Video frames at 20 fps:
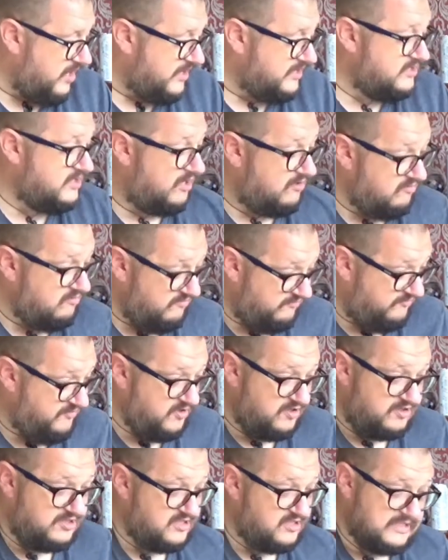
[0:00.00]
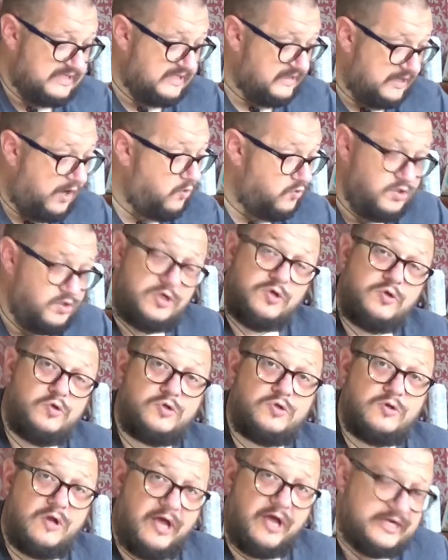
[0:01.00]
So first
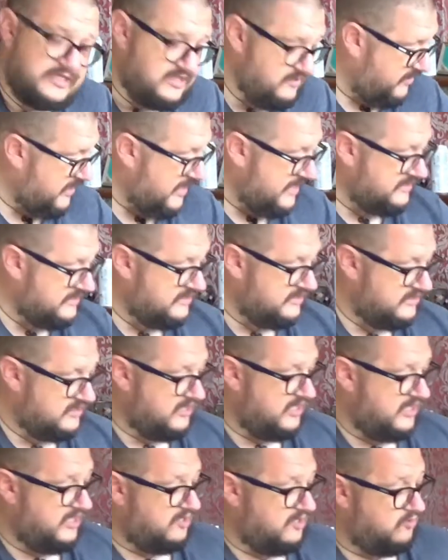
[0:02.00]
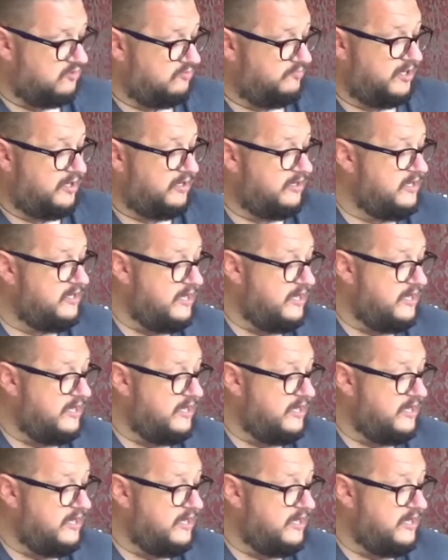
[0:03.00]
unusual item, I guess, is the gear gulper.